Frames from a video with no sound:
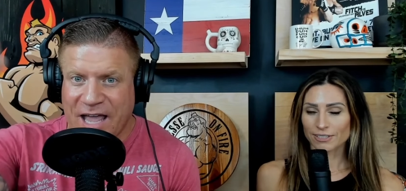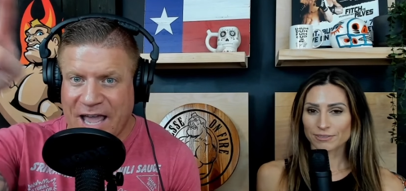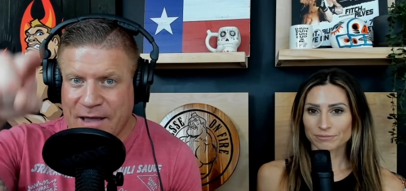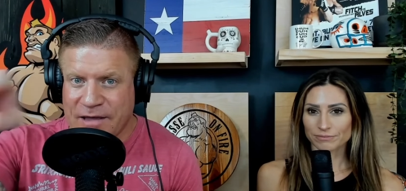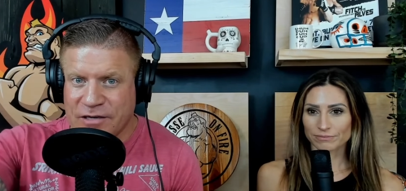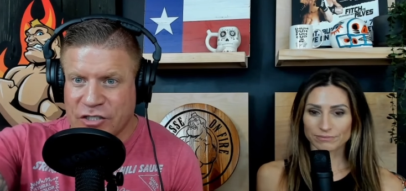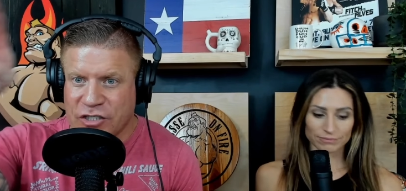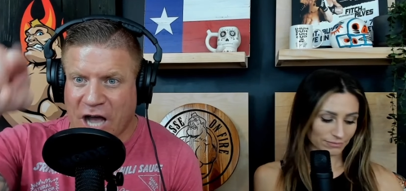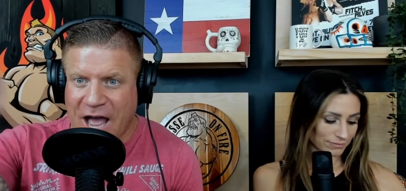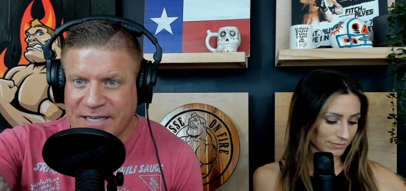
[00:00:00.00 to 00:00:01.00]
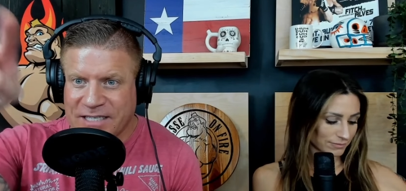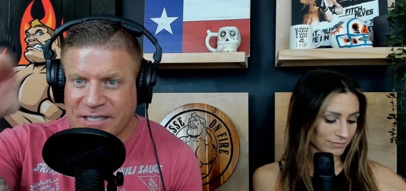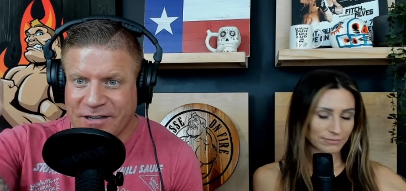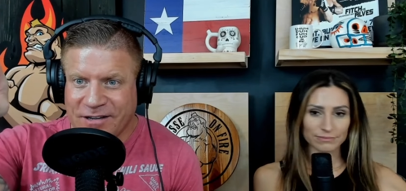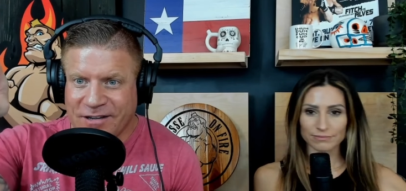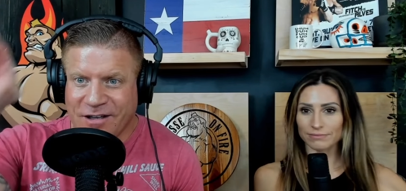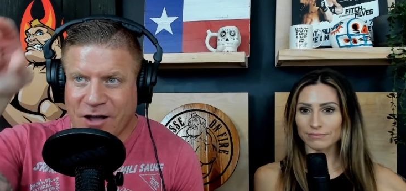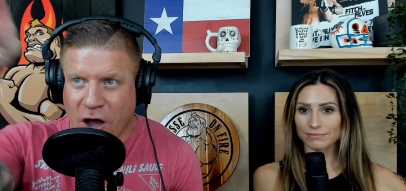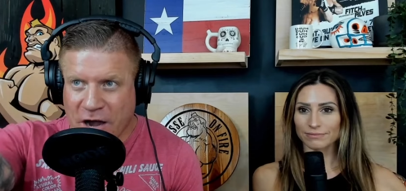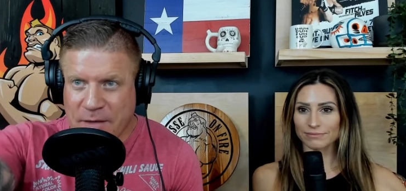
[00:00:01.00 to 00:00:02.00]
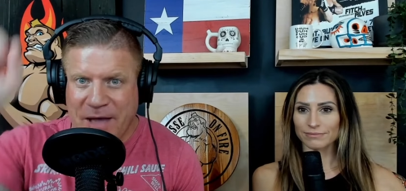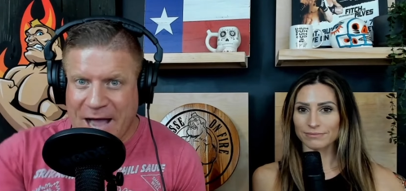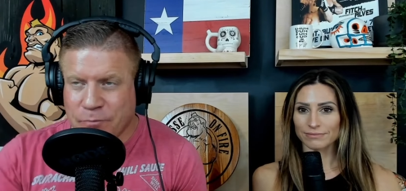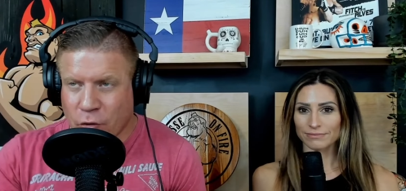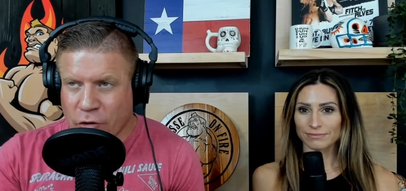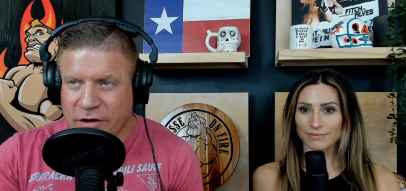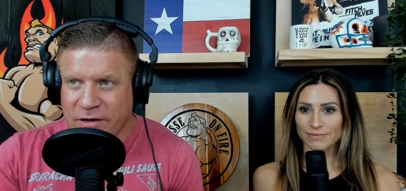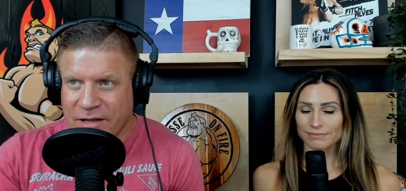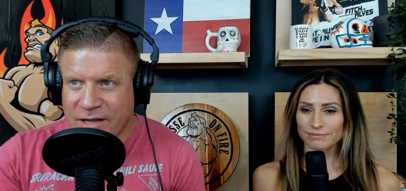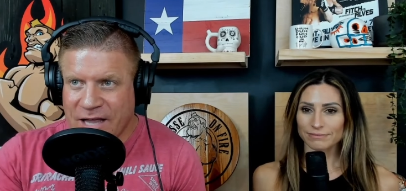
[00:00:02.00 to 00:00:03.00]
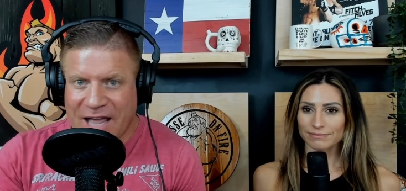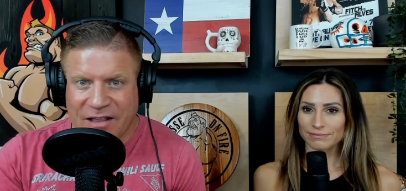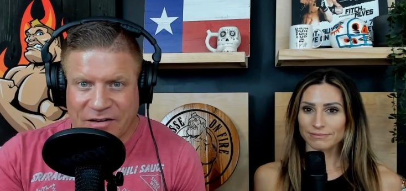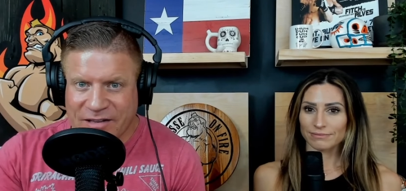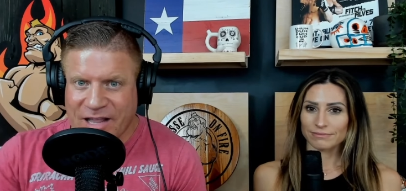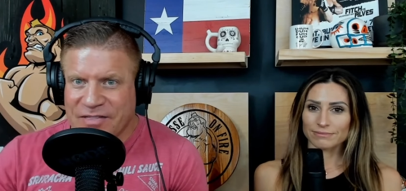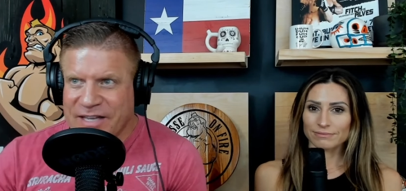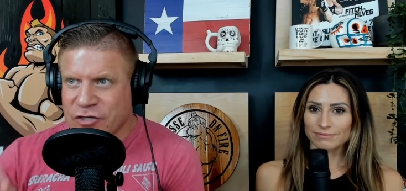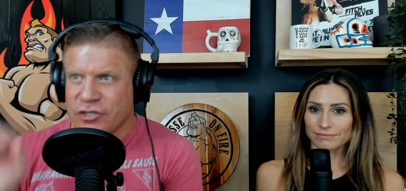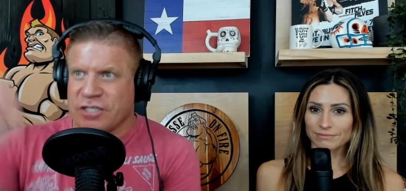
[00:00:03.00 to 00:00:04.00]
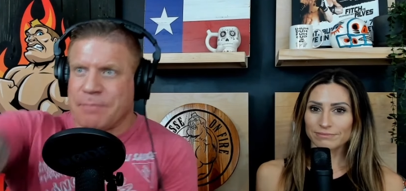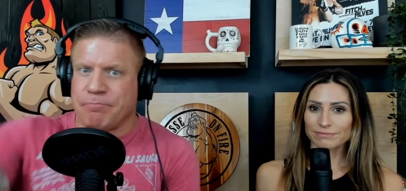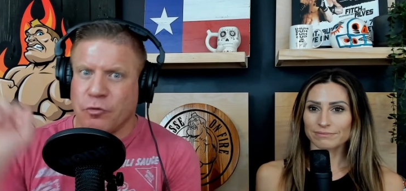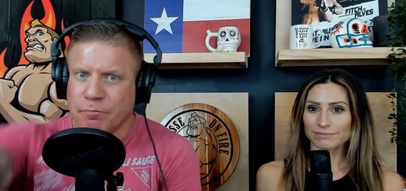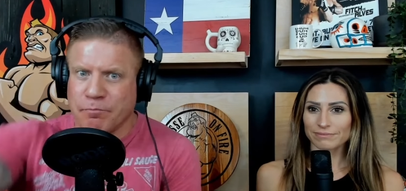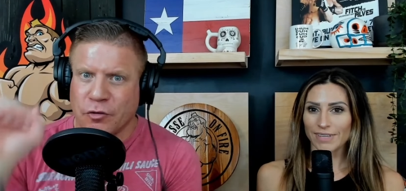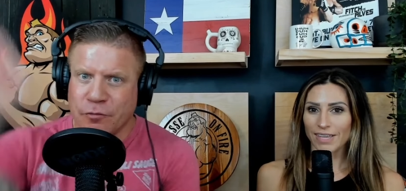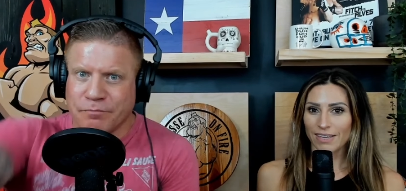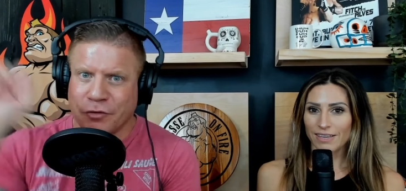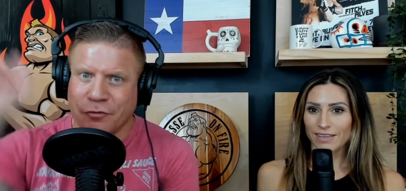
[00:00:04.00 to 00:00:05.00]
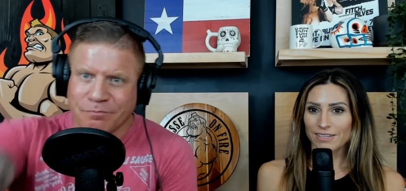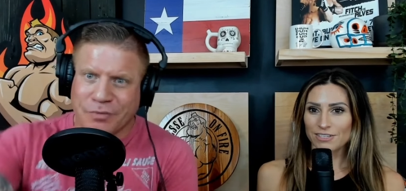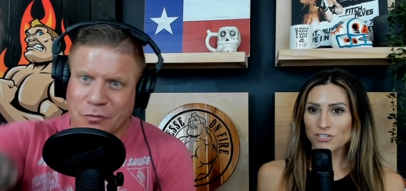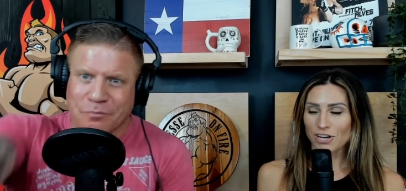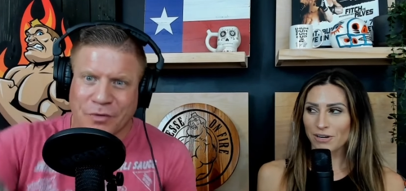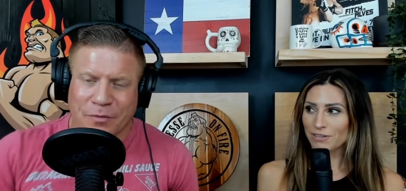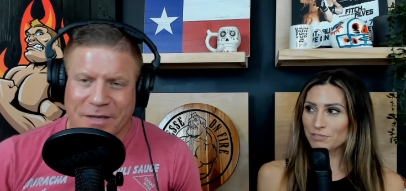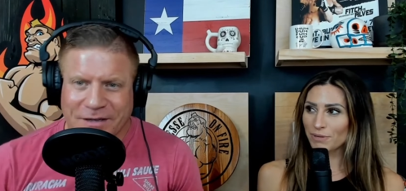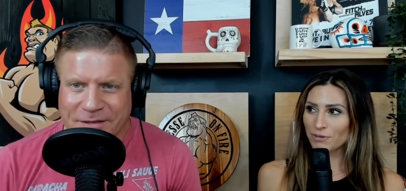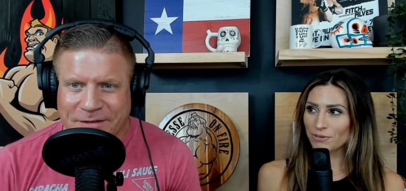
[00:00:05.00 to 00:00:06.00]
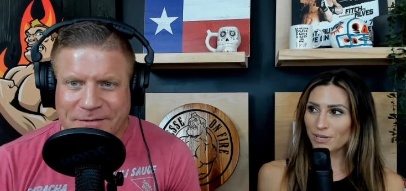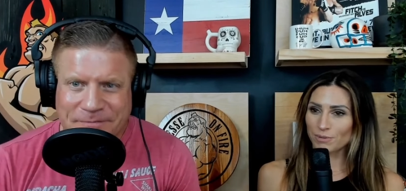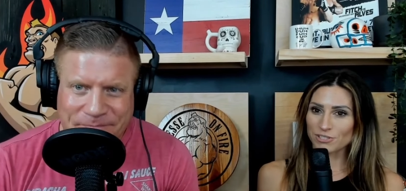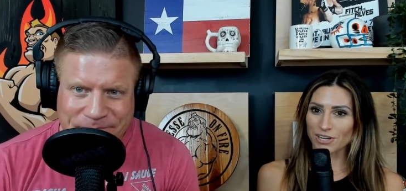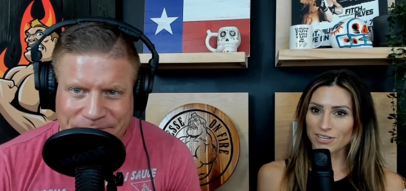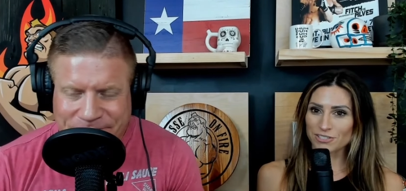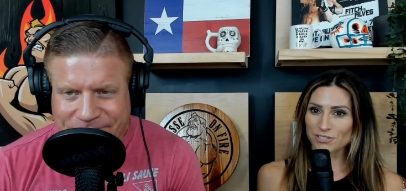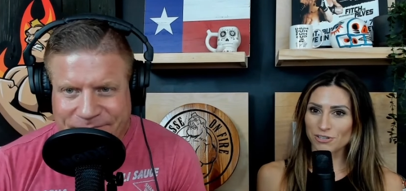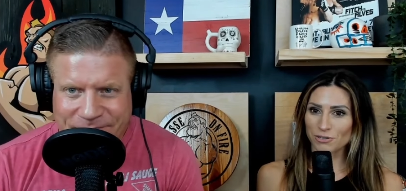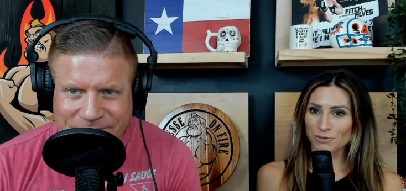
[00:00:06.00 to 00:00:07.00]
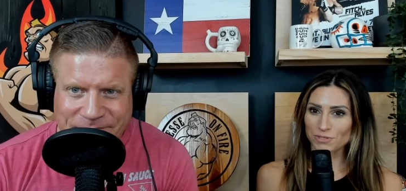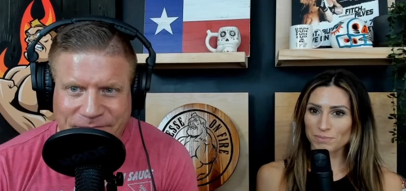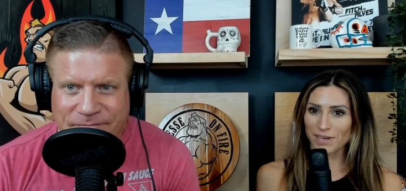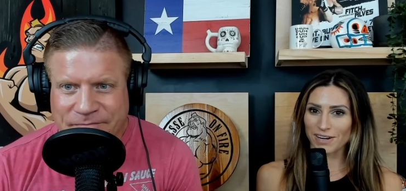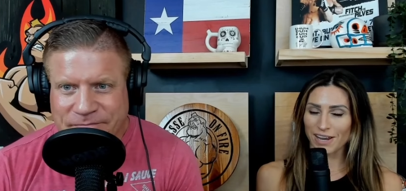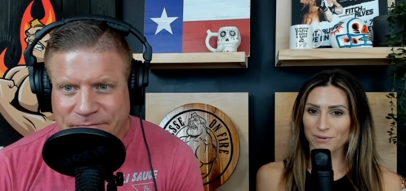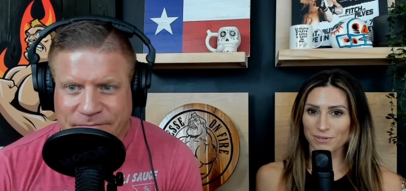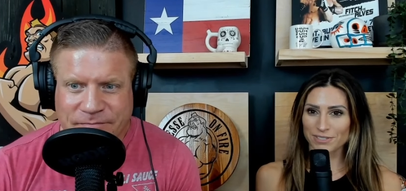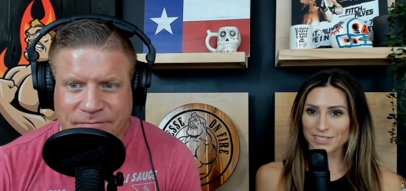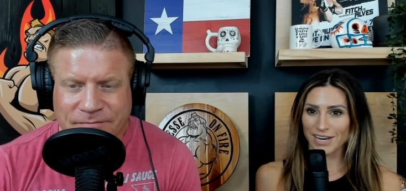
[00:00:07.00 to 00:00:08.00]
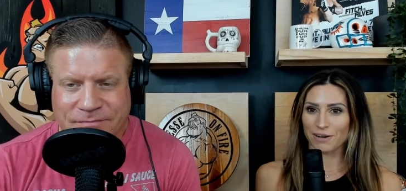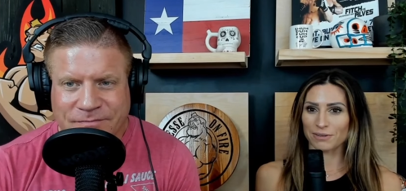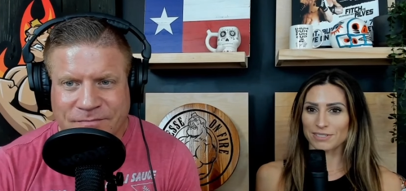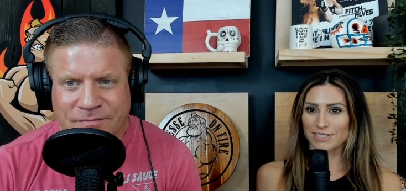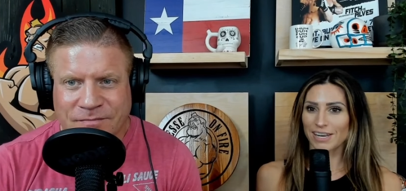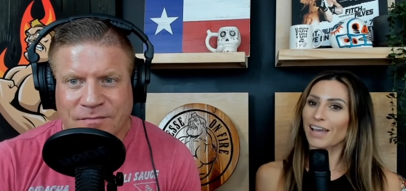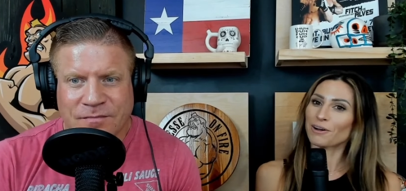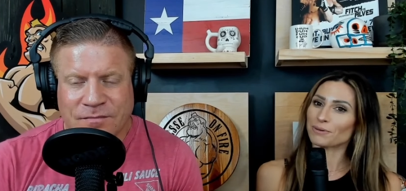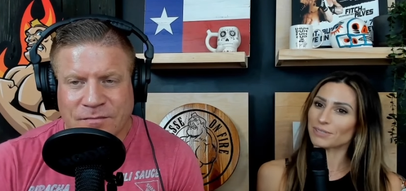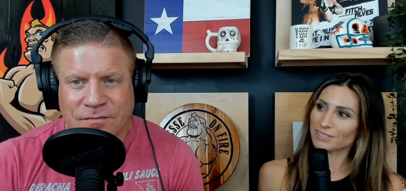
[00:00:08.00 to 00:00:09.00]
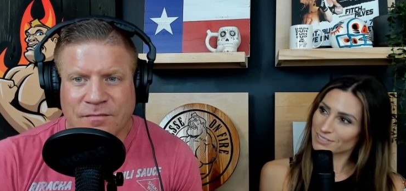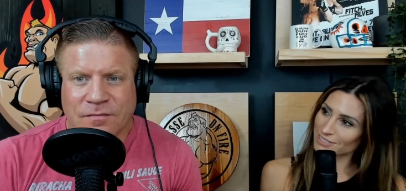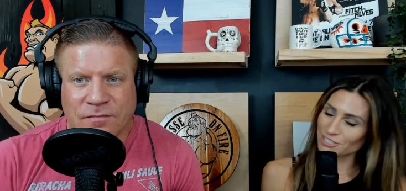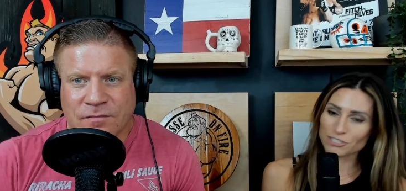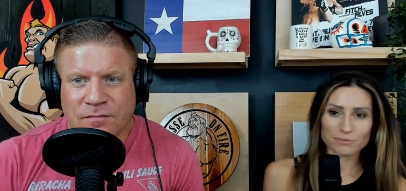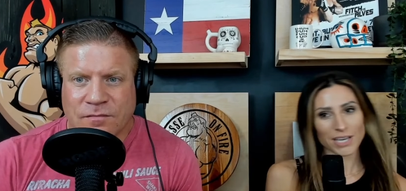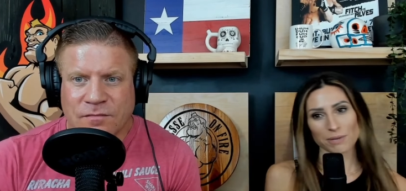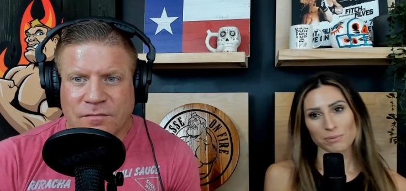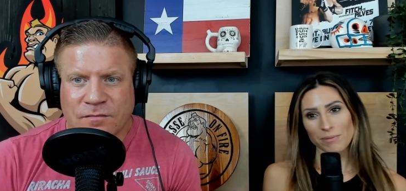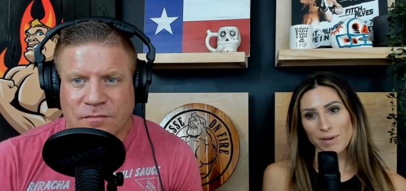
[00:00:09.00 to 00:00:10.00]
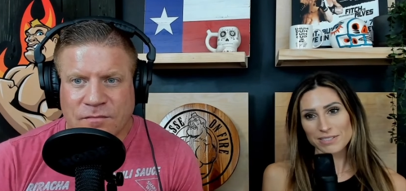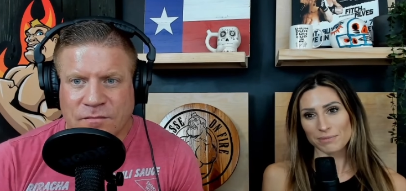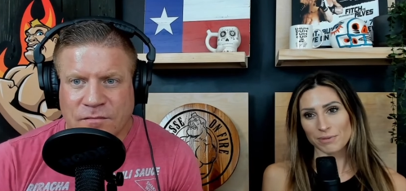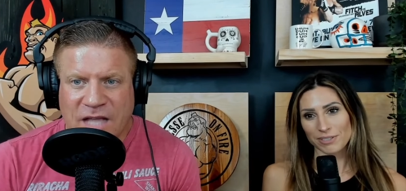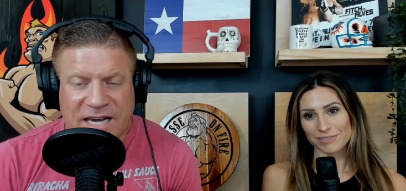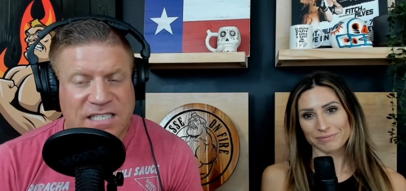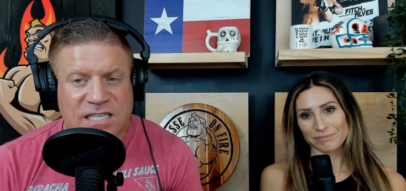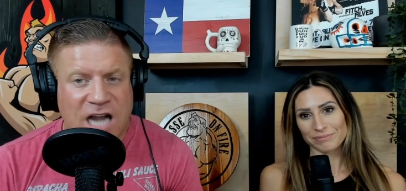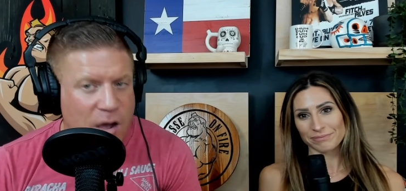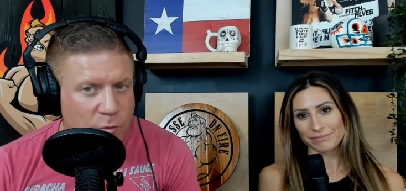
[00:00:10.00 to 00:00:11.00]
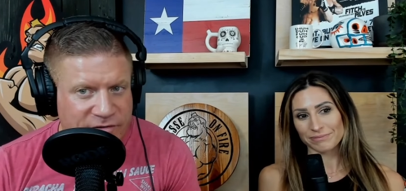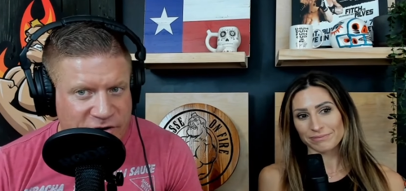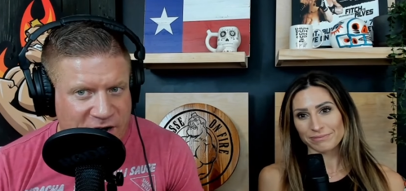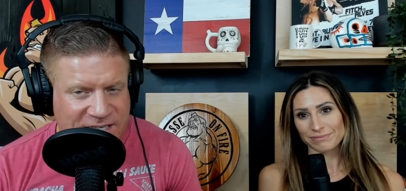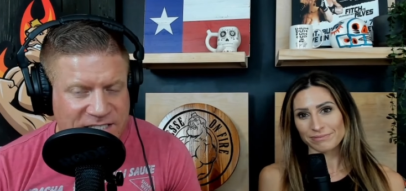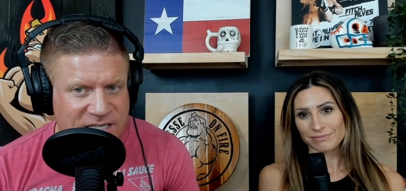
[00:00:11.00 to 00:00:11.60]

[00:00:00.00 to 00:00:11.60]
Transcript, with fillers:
Speaker 1: a dot on a backboard, and and then so you're just like boom, boom, boom, boom. Shout boom. out to
Speaker 2: my old neighbor Josh, who mm-hmm. spent hours and hours and hours teaching me how to play basketball. That is
Speaker 1: not one of your exes